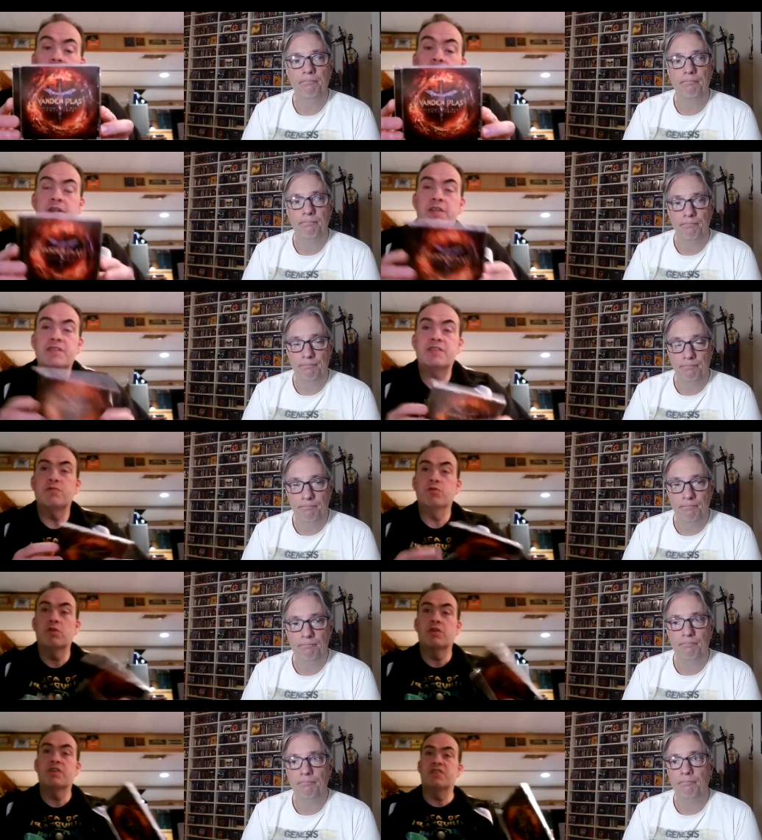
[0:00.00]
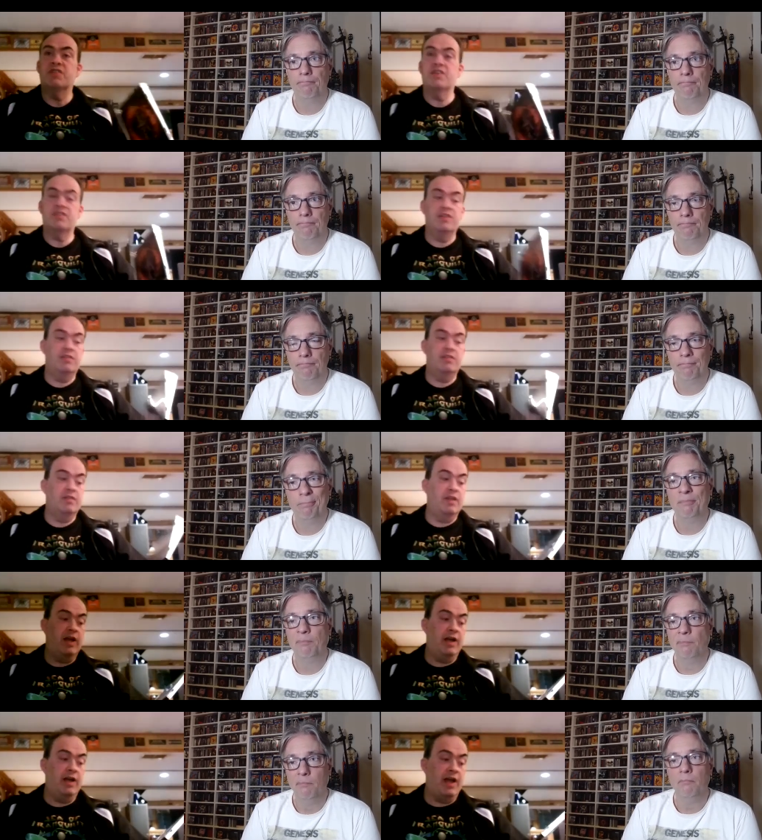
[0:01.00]
Speaker 1: This is real consistent.
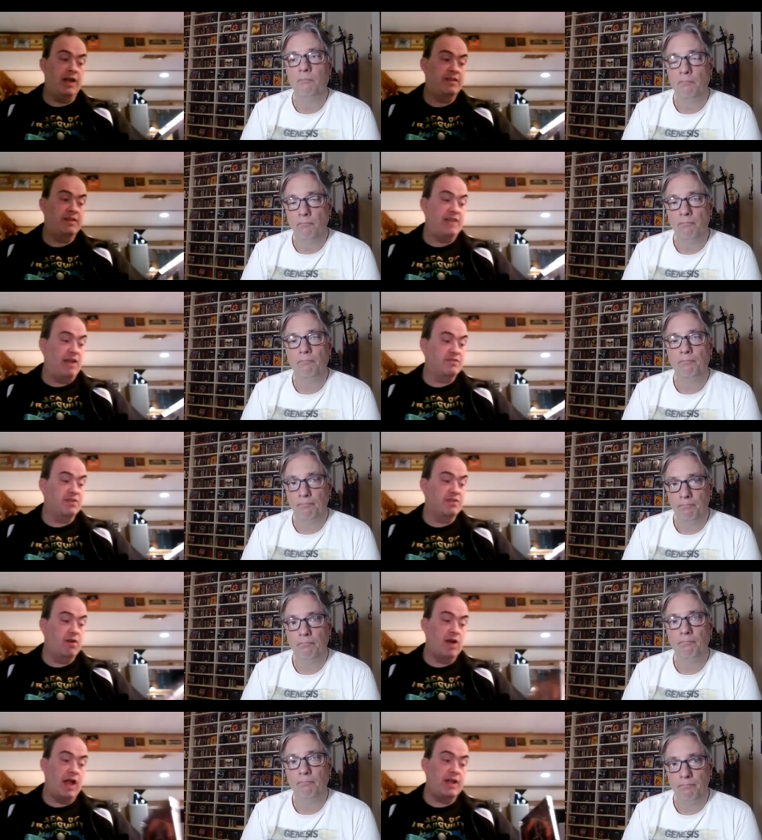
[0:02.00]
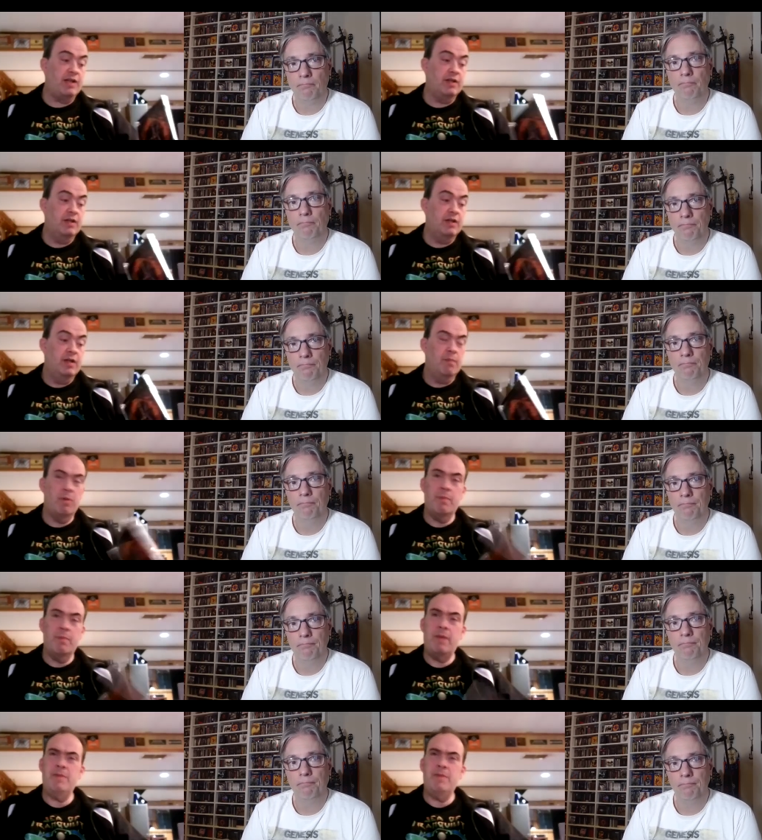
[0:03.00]
Uh, not a down song on it but
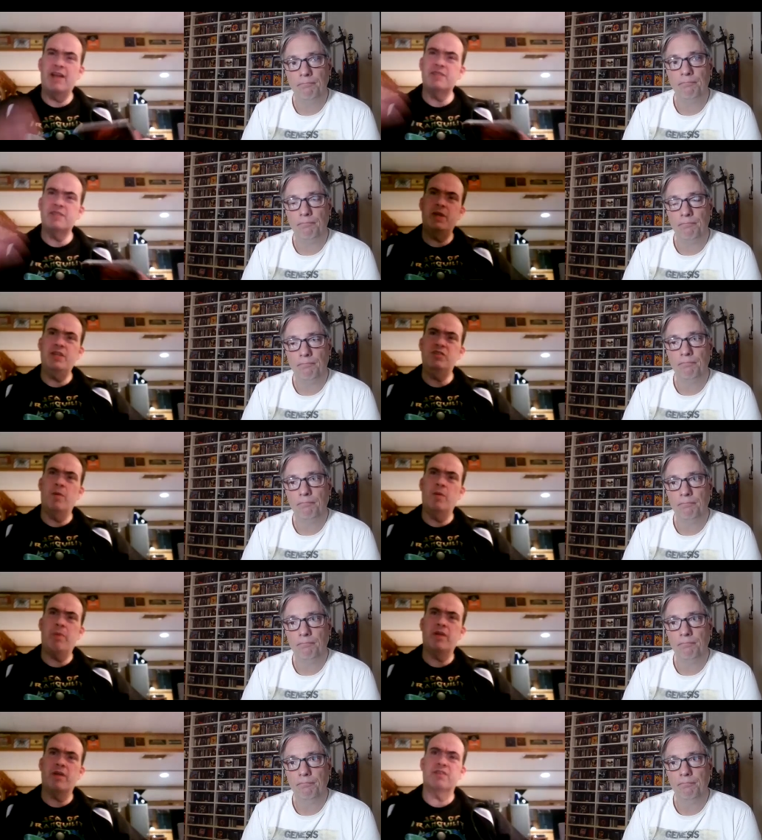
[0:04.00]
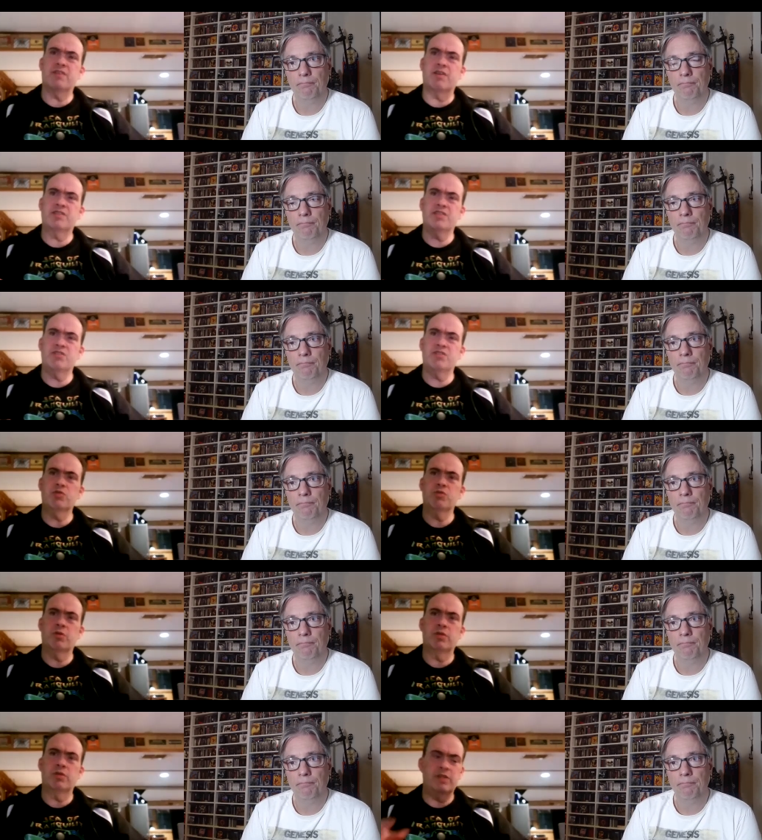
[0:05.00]
maybe not as many jump out songs as
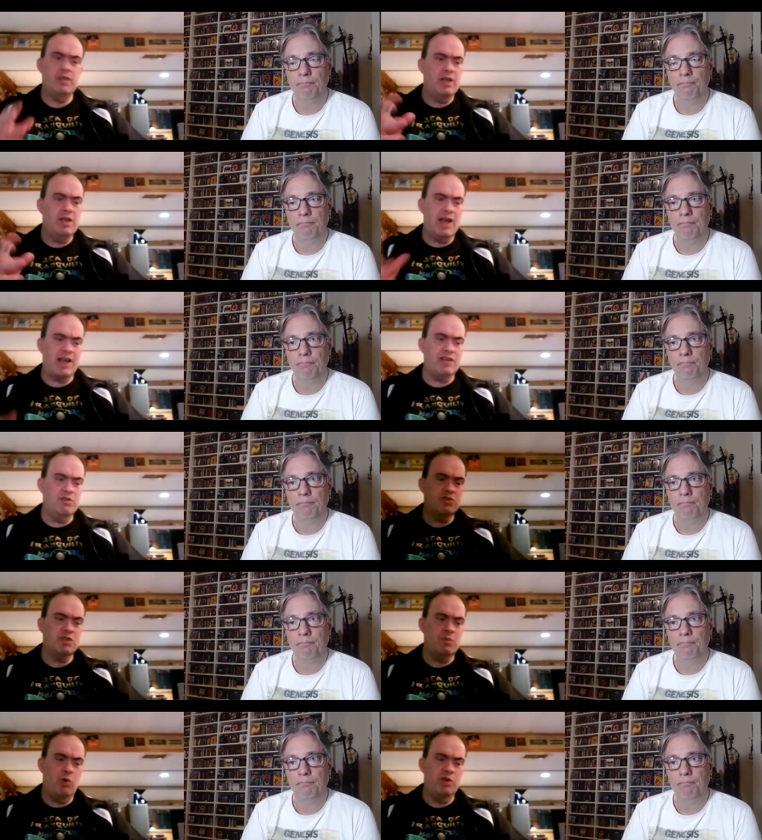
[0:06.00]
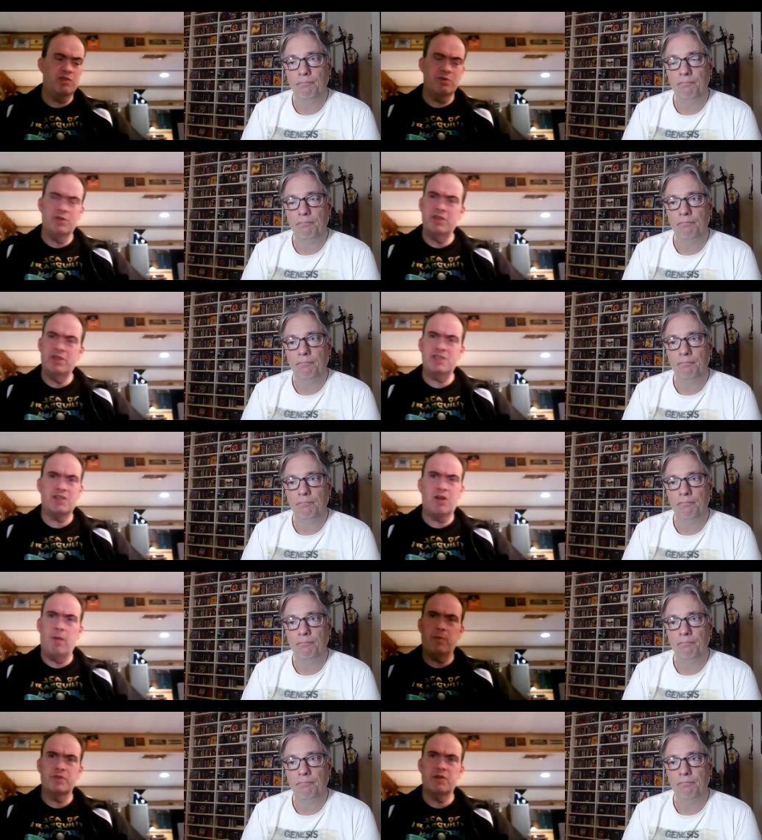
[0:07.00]
usual. I can usually point to at least a
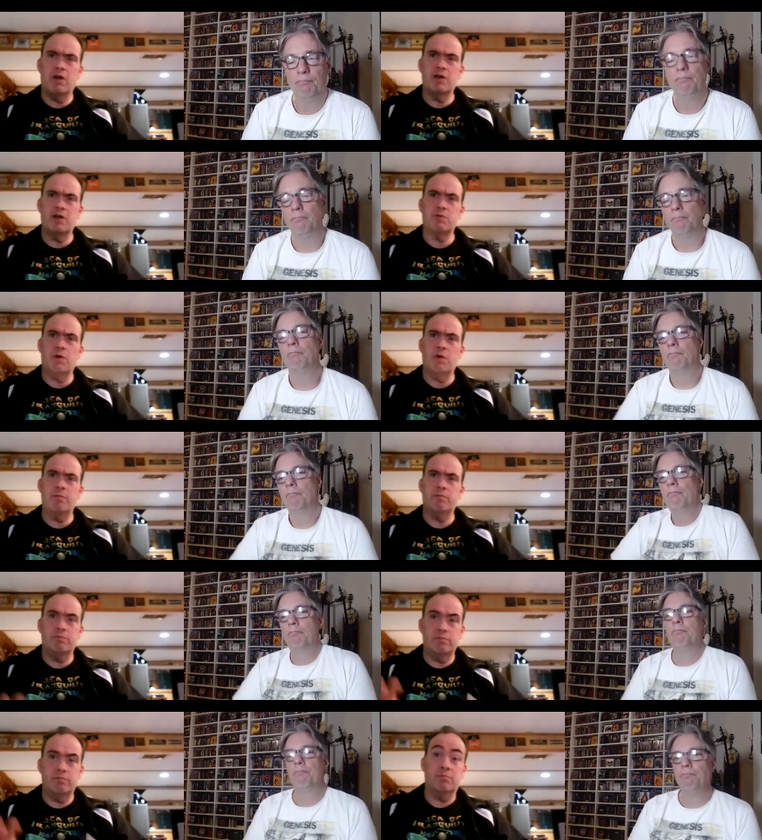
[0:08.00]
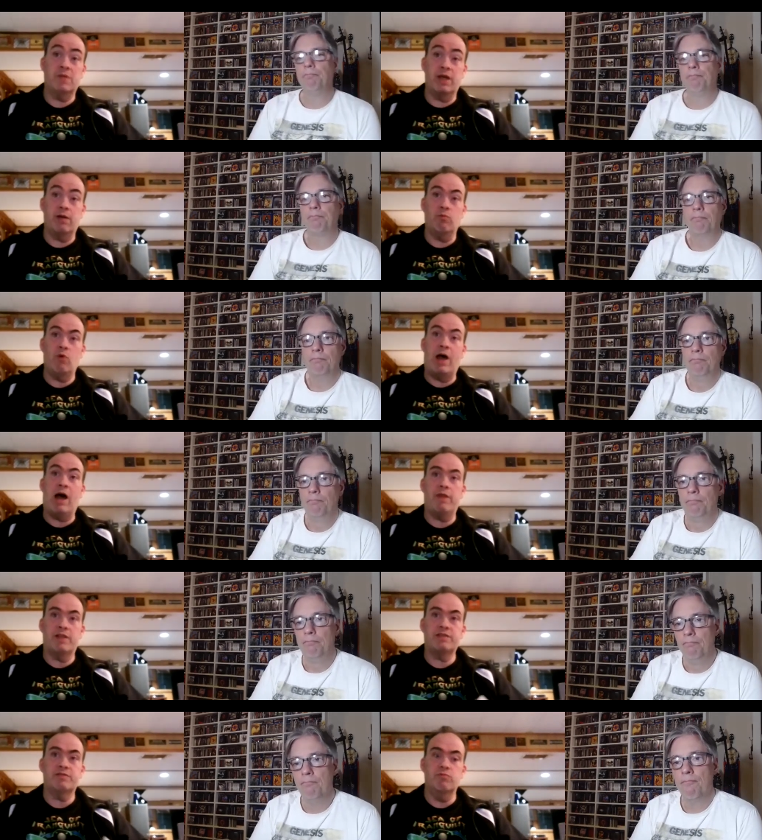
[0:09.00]
couple songs where I'm like, wow,
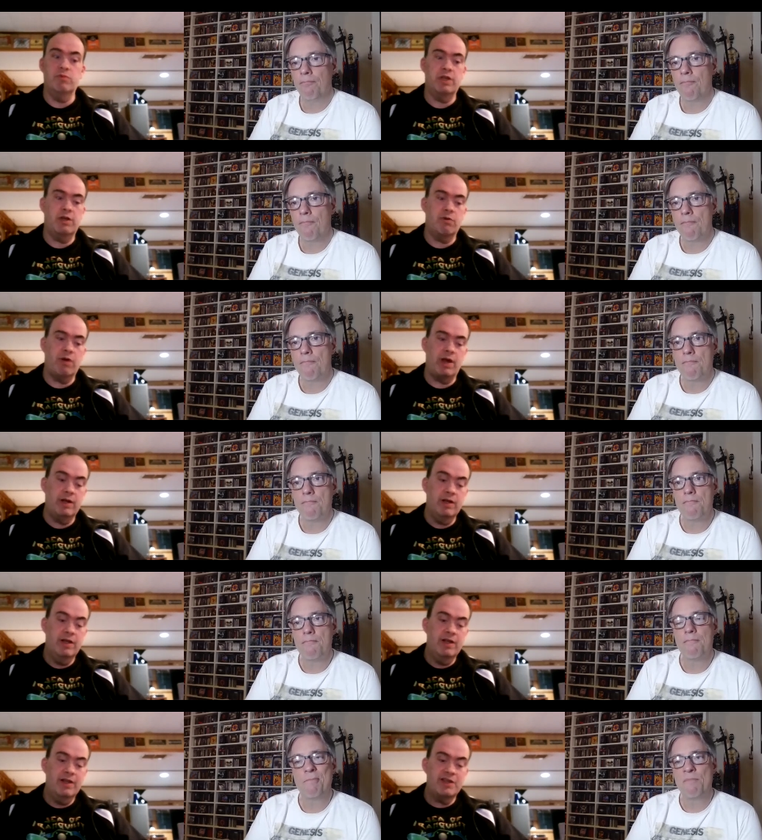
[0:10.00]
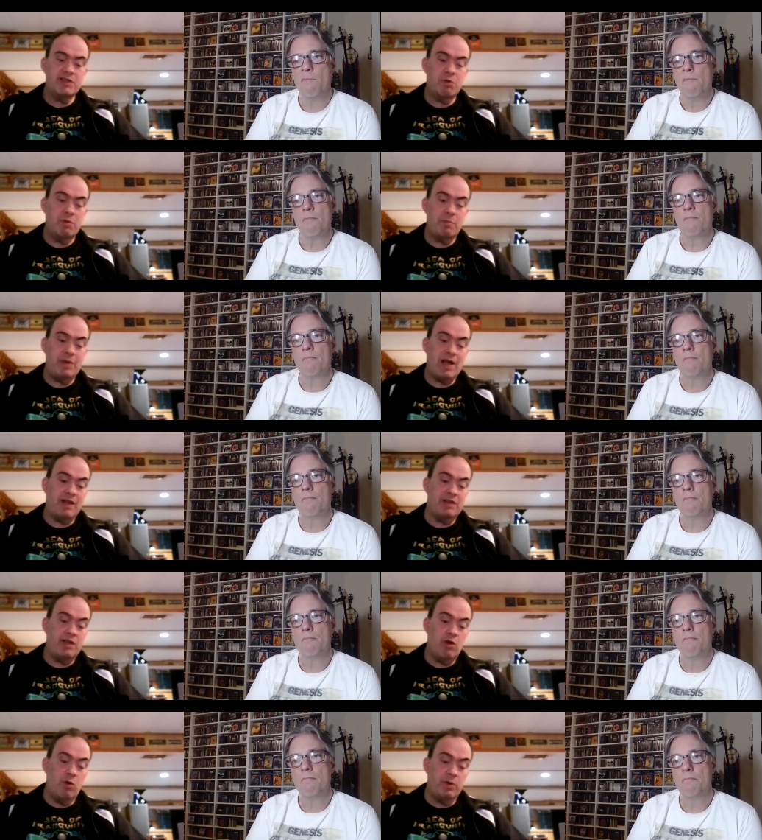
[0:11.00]
that's really great. This one, Beyond
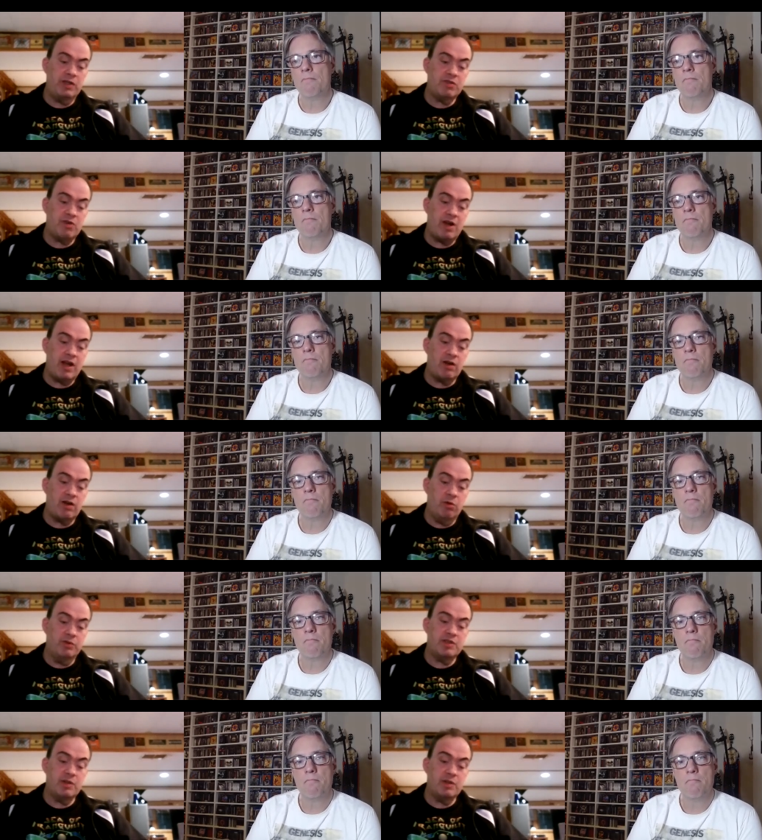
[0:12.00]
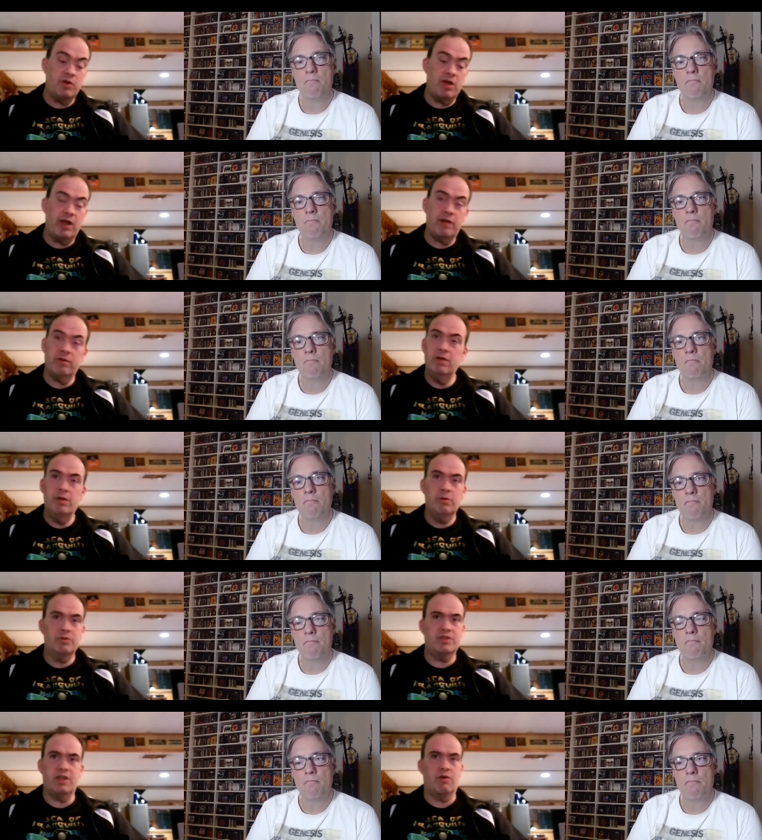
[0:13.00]
the Opening Track, Cold December Night,
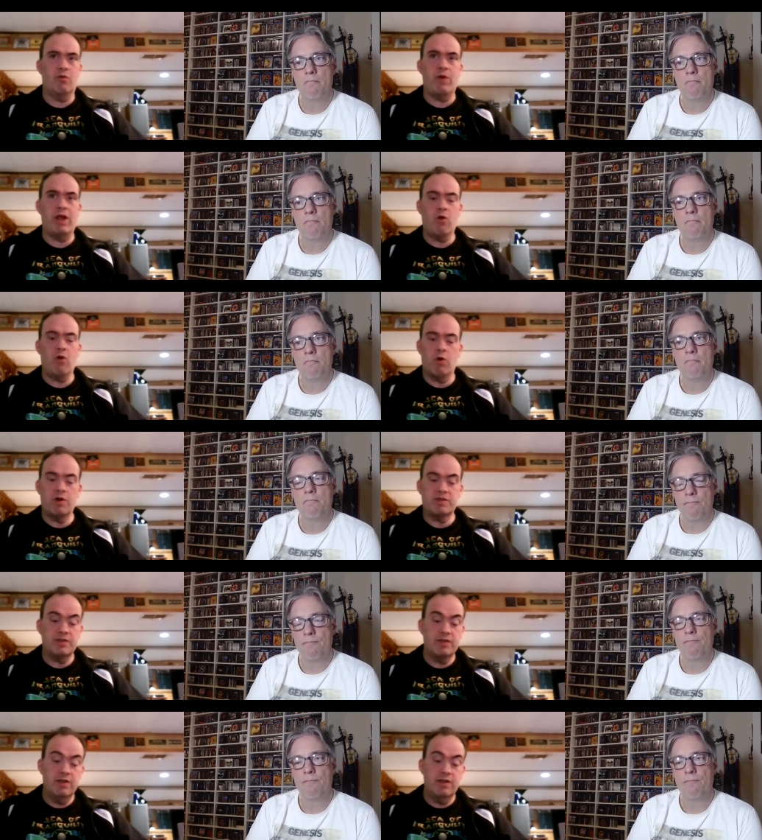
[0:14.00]
just a great chorus.